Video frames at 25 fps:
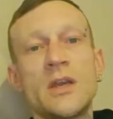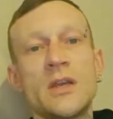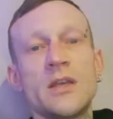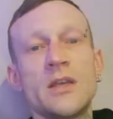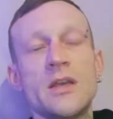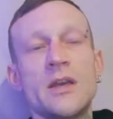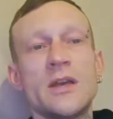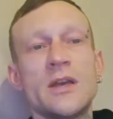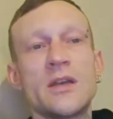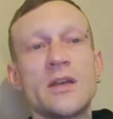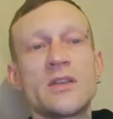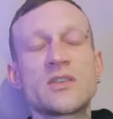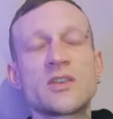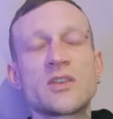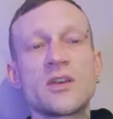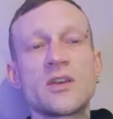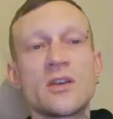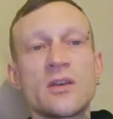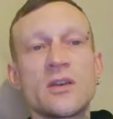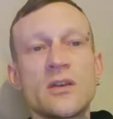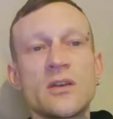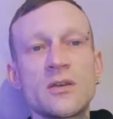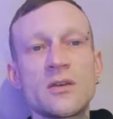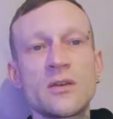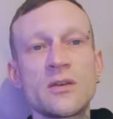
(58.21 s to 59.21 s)
yeah,
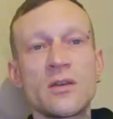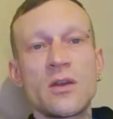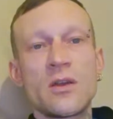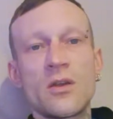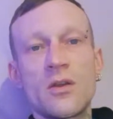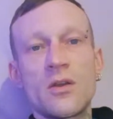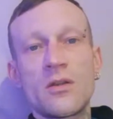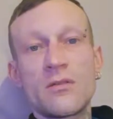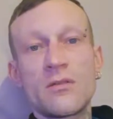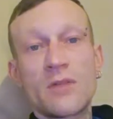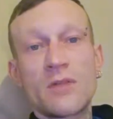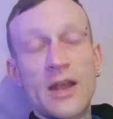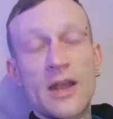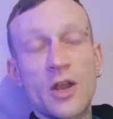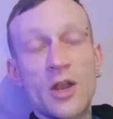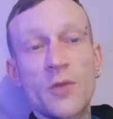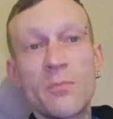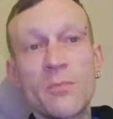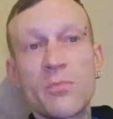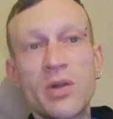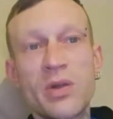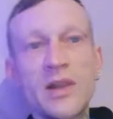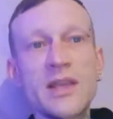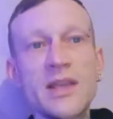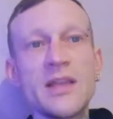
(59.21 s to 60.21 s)
to like
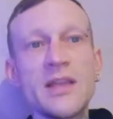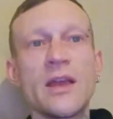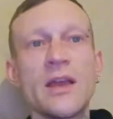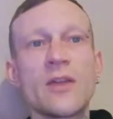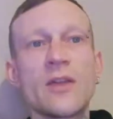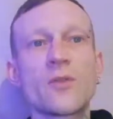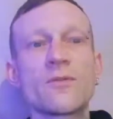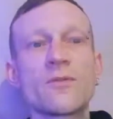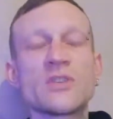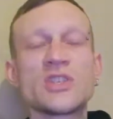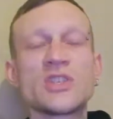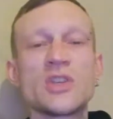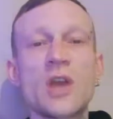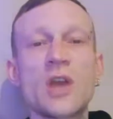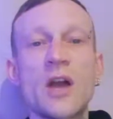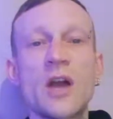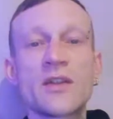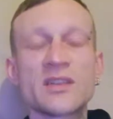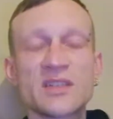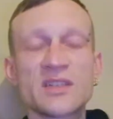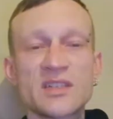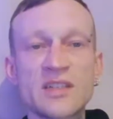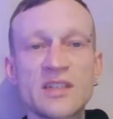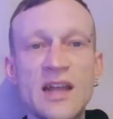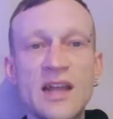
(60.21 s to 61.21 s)
complete and obviously
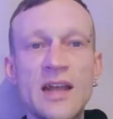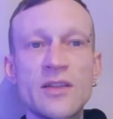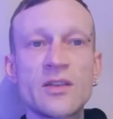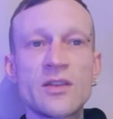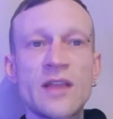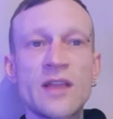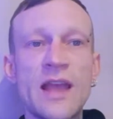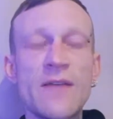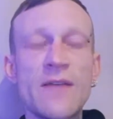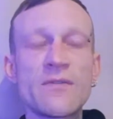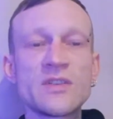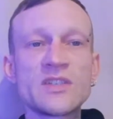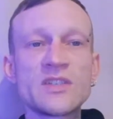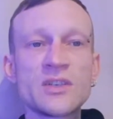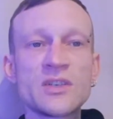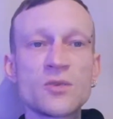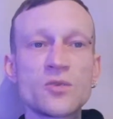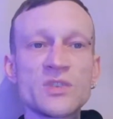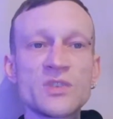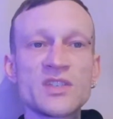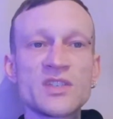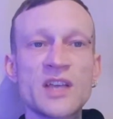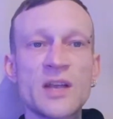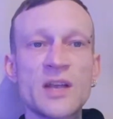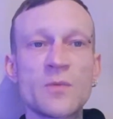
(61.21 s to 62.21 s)
understand every
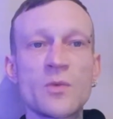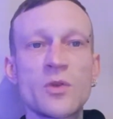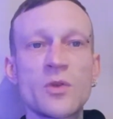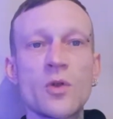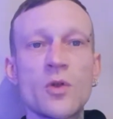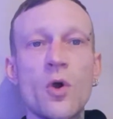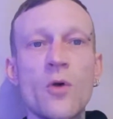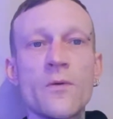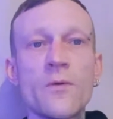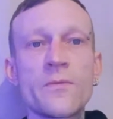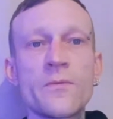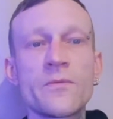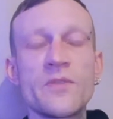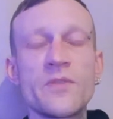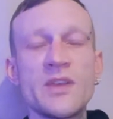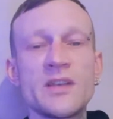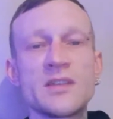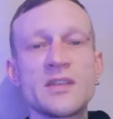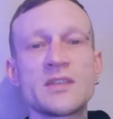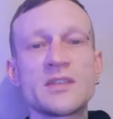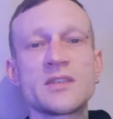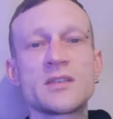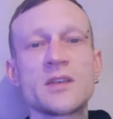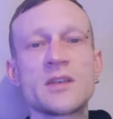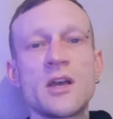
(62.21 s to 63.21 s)
single segment of
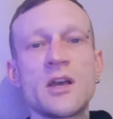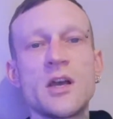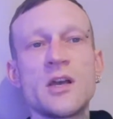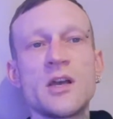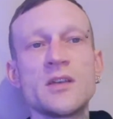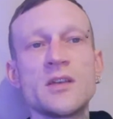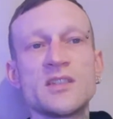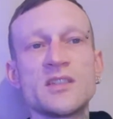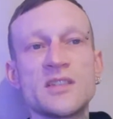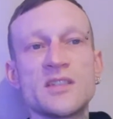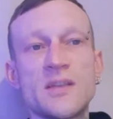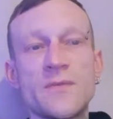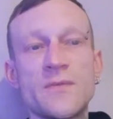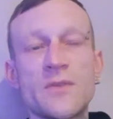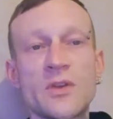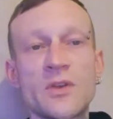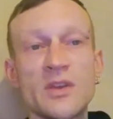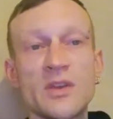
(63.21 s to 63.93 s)
this certificate